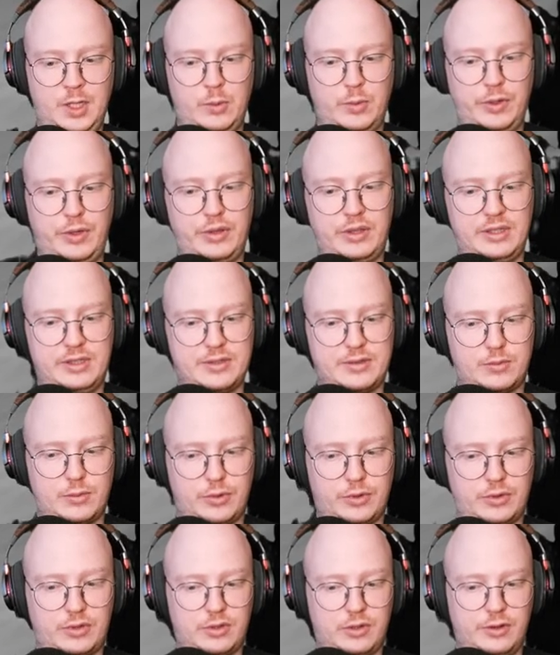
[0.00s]
What do you think is
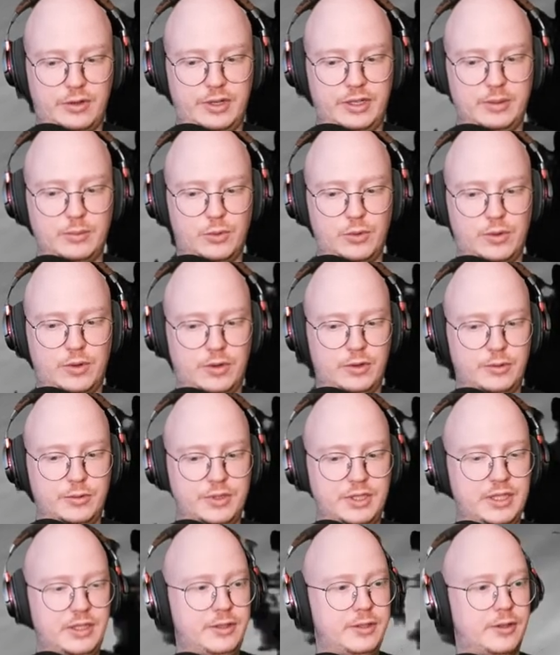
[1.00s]
worth learning more,
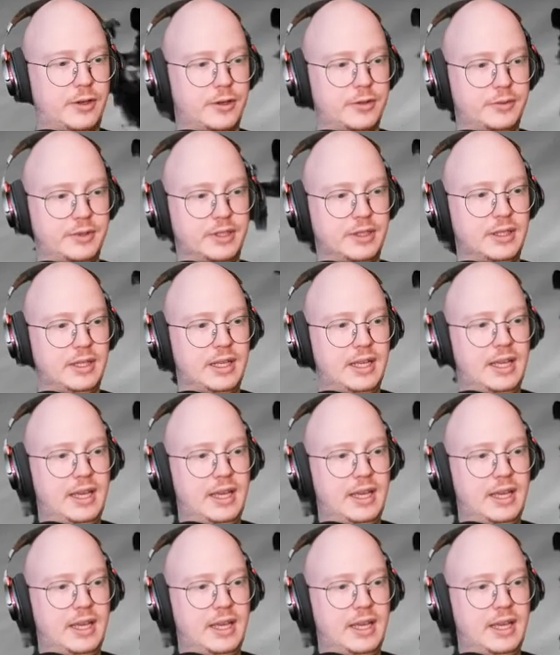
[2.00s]
Houdini or Unreal?